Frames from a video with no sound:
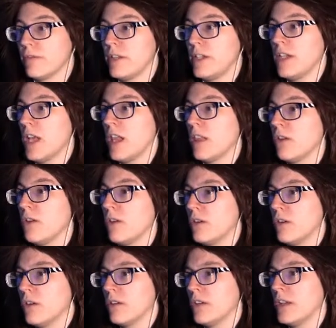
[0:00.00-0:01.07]

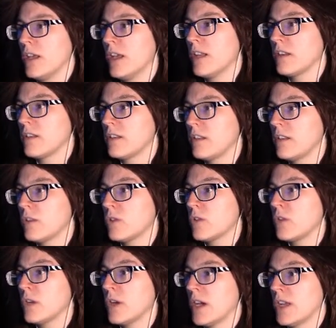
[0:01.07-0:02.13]

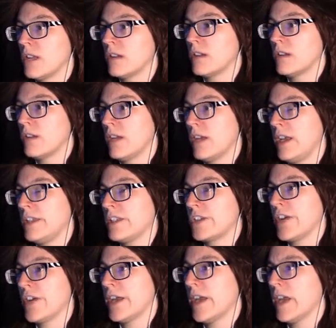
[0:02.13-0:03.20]
EL0 and
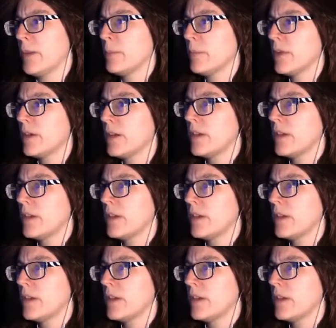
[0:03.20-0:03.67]
HIM,